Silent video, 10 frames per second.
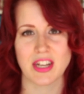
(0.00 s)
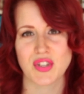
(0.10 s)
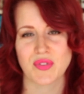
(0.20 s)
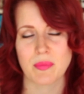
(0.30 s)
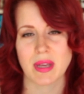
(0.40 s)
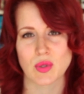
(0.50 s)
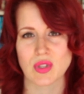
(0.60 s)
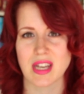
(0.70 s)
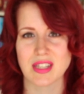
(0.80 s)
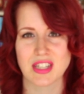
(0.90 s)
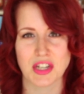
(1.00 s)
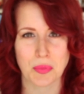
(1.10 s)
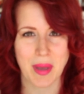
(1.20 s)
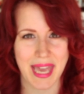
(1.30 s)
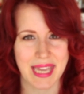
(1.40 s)
just find pencil skirts are such a
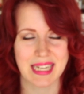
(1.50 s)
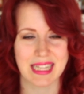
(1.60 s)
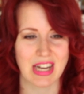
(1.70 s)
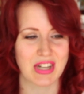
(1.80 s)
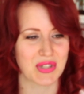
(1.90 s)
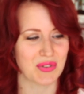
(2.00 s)
pain in the ass